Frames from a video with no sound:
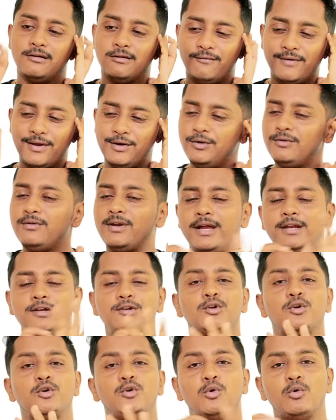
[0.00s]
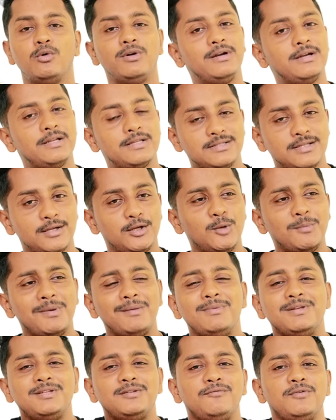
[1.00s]
When you write, don't listen. You may
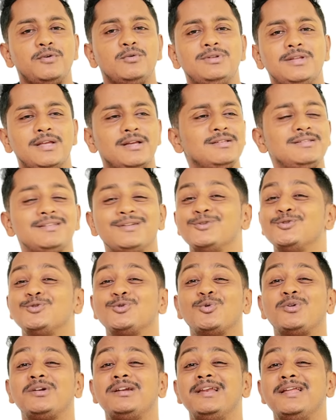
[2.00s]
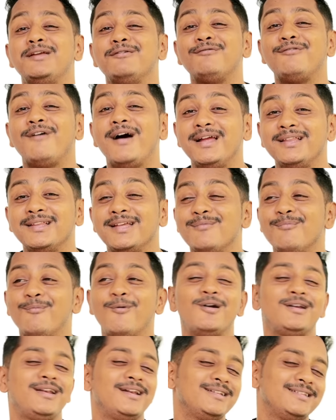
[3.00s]
miss few things, it's totally fine. The
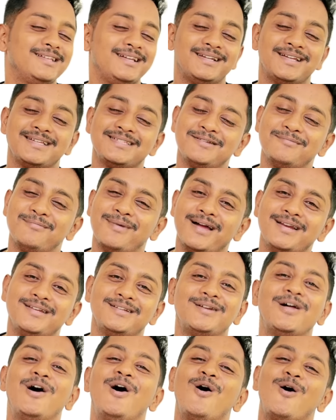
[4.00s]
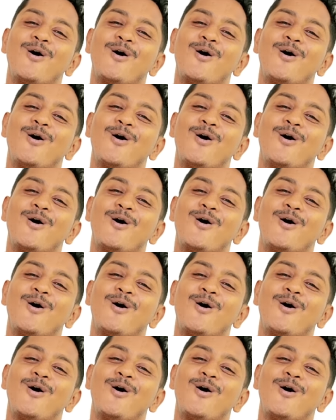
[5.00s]
important thing doesn't matter.